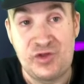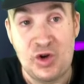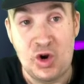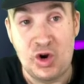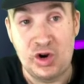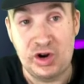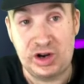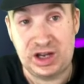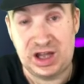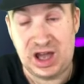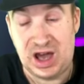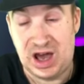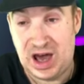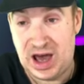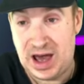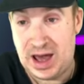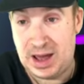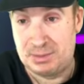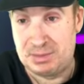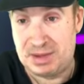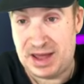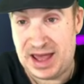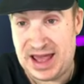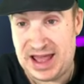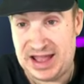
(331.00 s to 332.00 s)
for
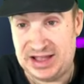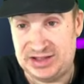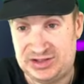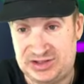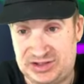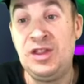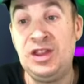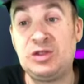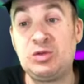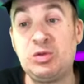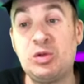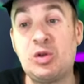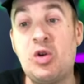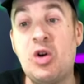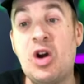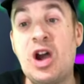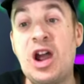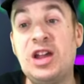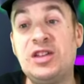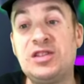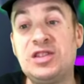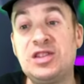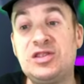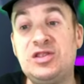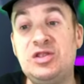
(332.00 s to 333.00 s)
Combat. This
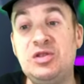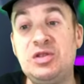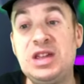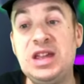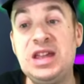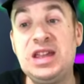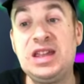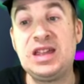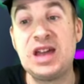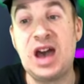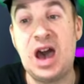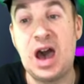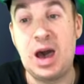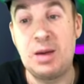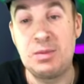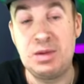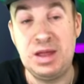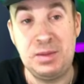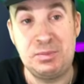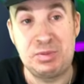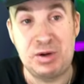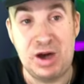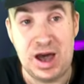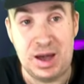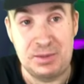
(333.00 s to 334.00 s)
requires the
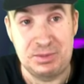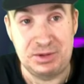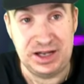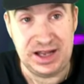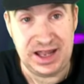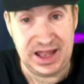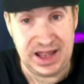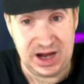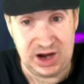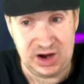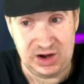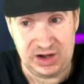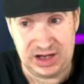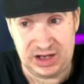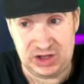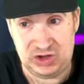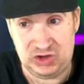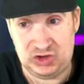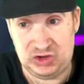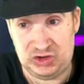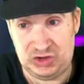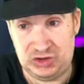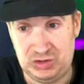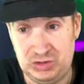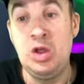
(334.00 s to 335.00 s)
Tsukigami Poppet
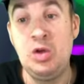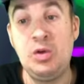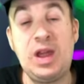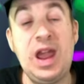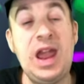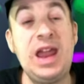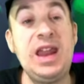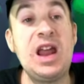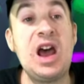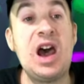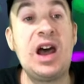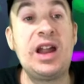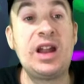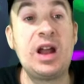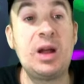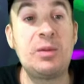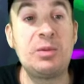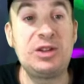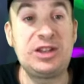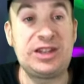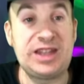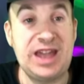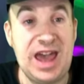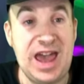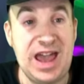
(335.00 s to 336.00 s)
heritage. You gain
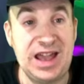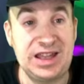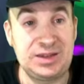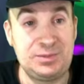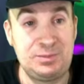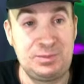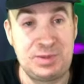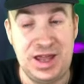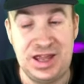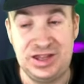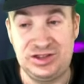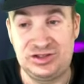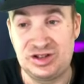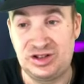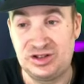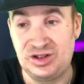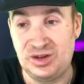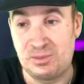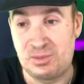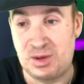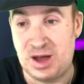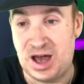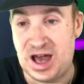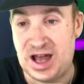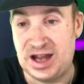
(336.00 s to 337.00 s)
unarmed attacks based on
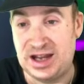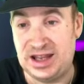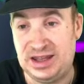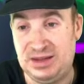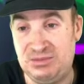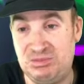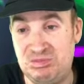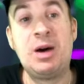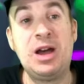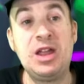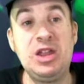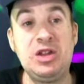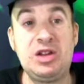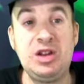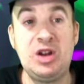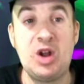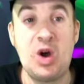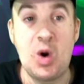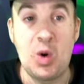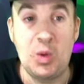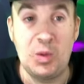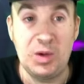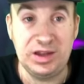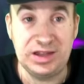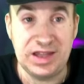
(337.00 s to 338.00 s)
your body, but you can
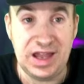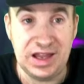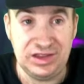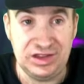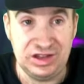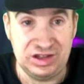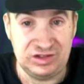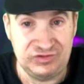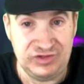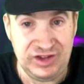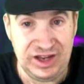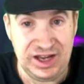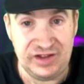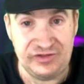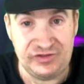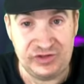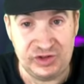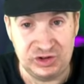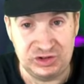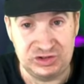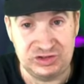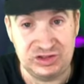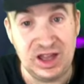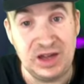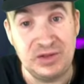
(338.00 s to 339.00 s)
only take this feat at
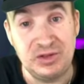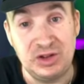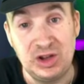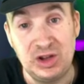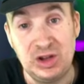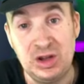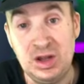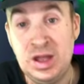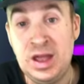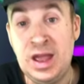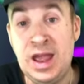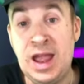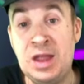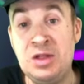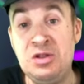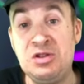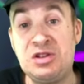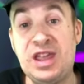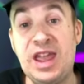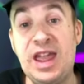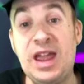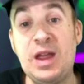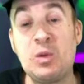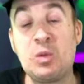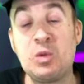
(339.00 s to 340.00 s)
first level, and you
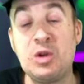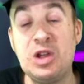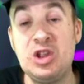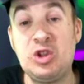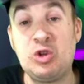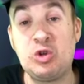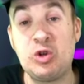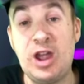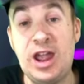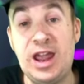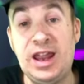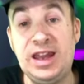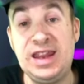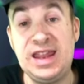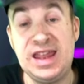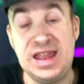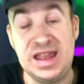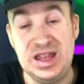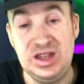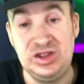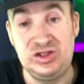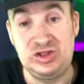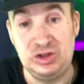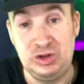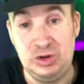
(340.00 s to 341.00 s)
can't retrain
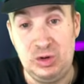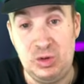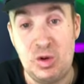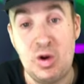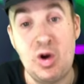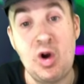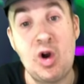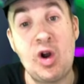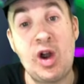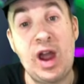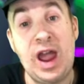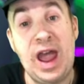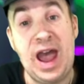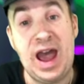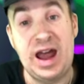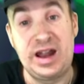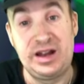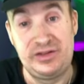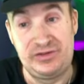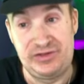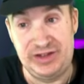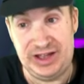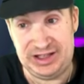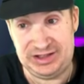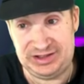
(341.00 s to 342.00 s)
into or out
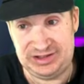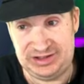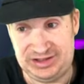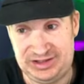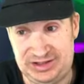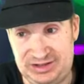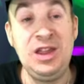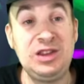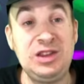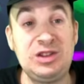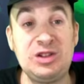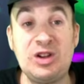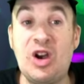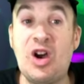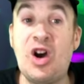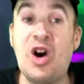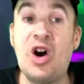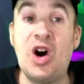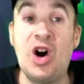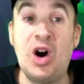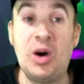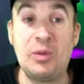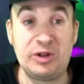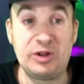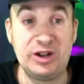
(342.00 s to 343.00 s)
of it. These are
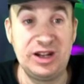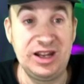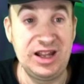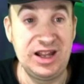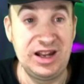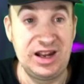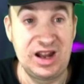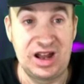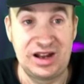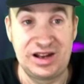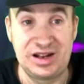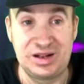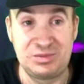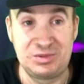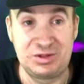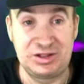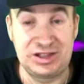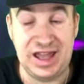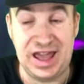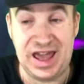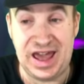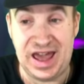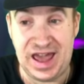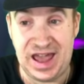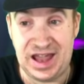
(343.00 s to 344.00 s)
all pretty good unarmed
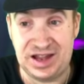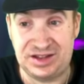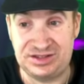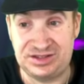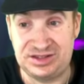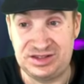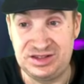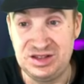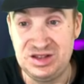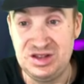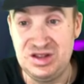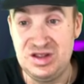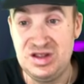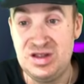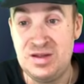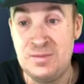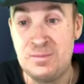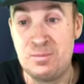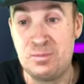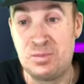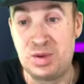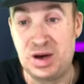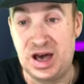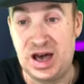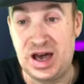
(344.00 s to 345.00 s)
attacks,
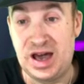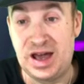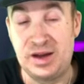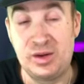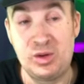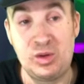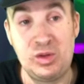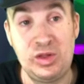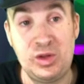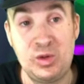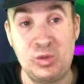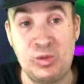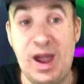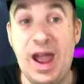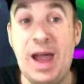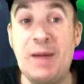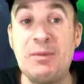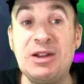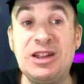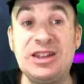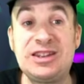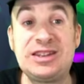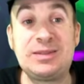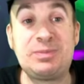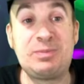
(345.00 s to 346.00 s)
but the wrap
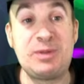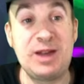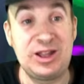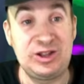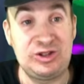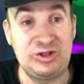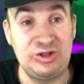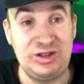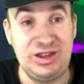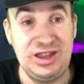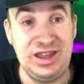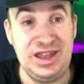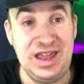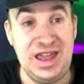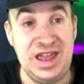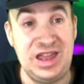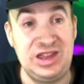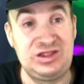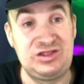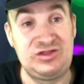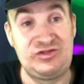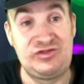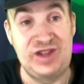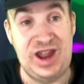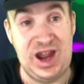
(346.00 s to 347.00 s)
especially
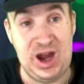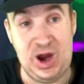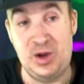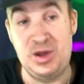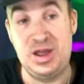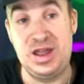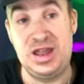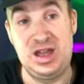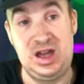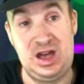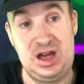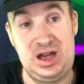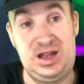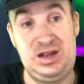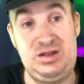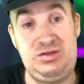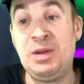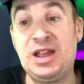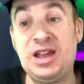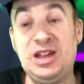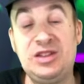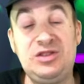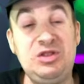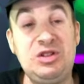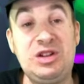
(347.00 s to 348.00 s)
is very good
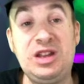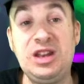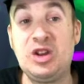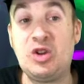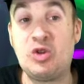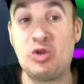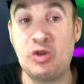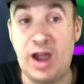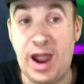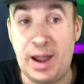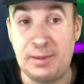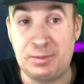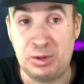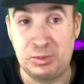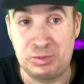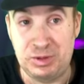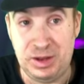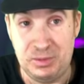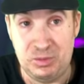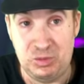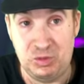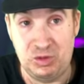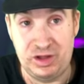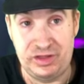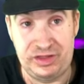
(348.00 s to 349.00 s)
because you can grapple
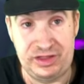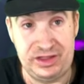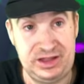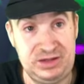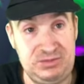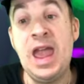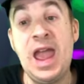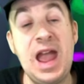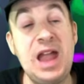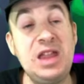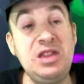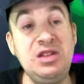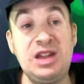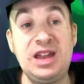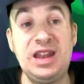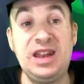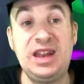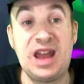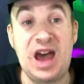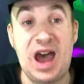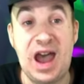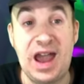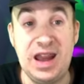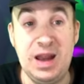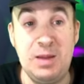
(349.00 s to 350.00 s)
people with it. And you get an
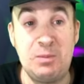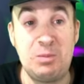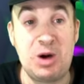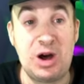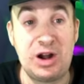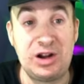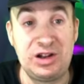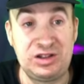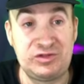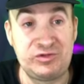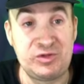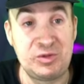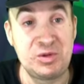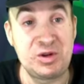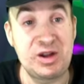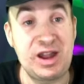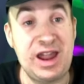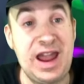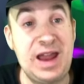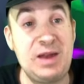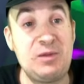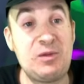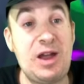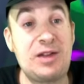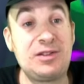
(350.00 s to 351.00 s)
item bonus from your
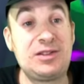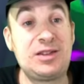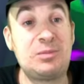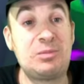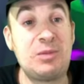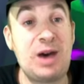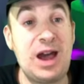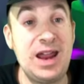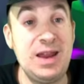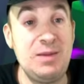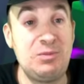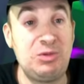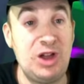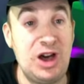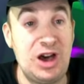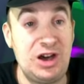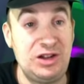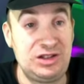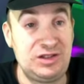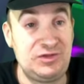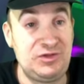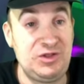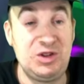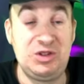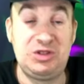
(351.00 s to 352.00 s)
hand wraps of Mighty
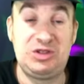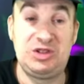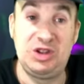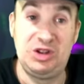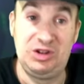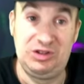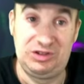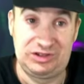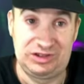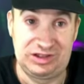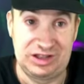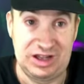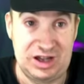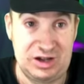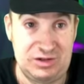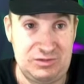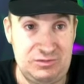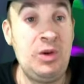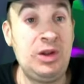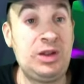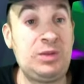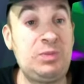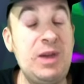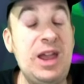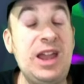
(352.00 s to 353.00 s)
Blows if you do so,
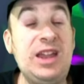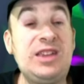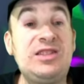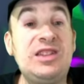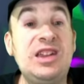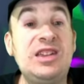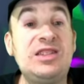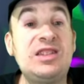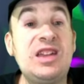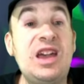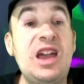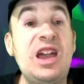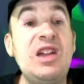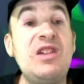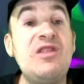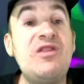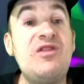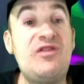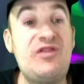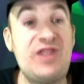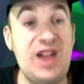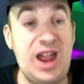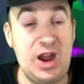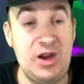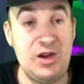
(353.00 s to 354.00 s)
which makes this a
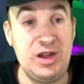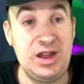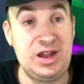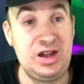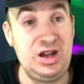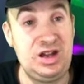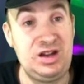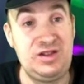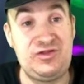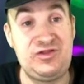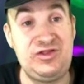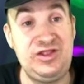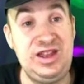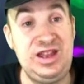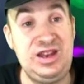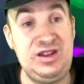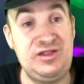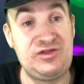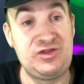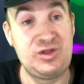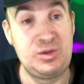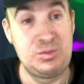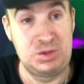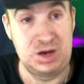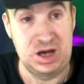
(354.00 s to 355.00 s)
very good
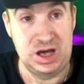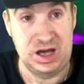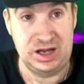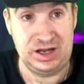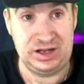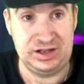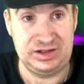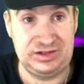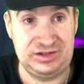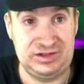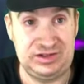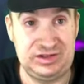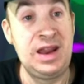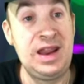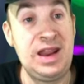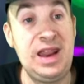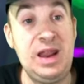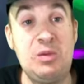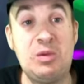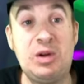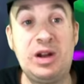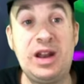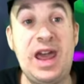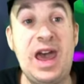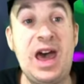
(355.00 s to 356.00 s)
feat for monks and
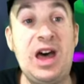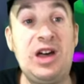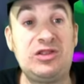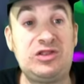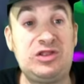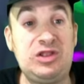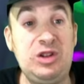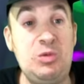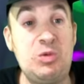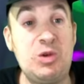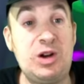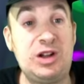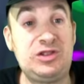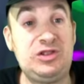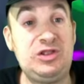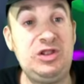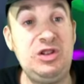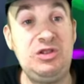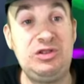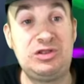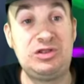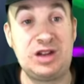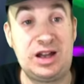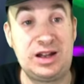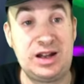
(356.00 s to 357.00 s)
anyone else who wants to
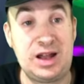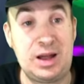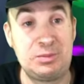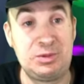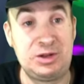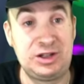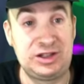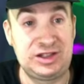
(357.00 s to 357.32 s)
use unarmed